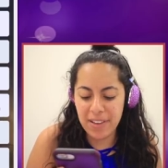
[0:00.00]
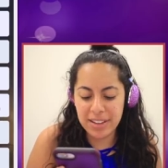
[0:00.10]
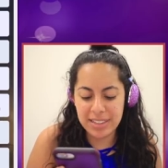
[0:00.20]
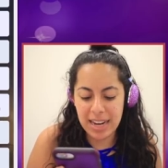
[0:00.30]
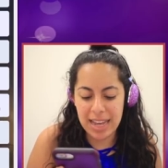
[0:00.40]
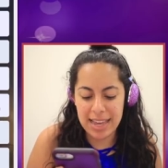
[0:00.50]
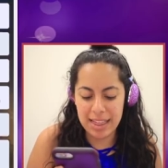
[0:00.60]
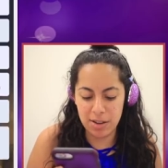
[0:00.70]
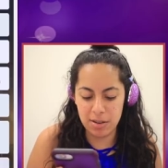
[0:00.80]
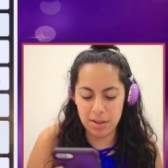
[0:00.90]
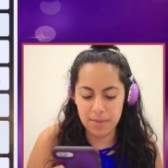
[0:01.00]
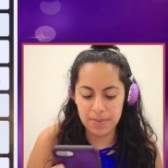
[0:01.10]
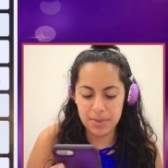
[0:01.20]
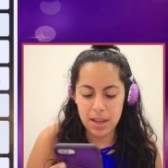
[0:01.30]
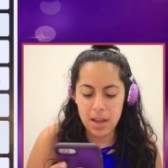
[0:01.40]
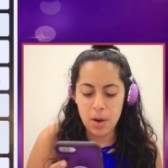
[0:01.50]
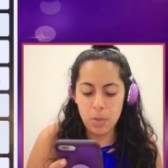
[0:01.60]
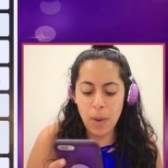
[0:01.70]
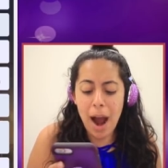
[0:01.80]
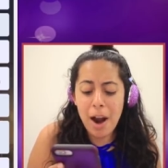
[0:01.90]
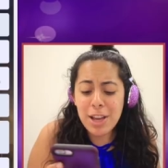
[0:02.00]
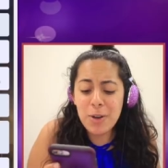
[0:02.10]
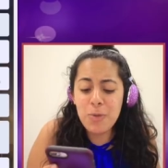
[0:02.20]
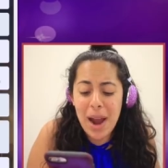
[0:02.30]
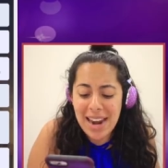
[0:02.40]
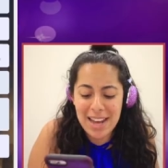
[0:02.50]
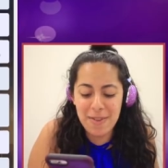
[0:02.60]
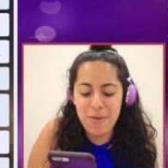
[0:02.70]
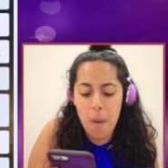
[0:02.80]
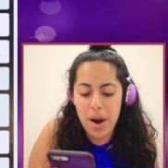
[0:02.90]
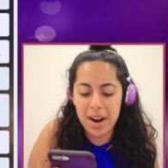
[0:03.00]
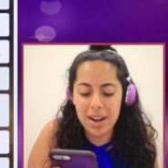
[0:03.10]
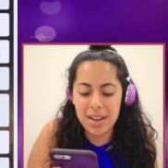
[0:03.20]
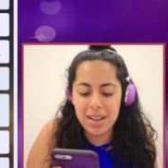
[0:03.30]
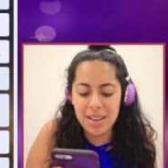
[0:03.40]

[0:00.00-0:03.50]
feel tonight either. What are you waiting for?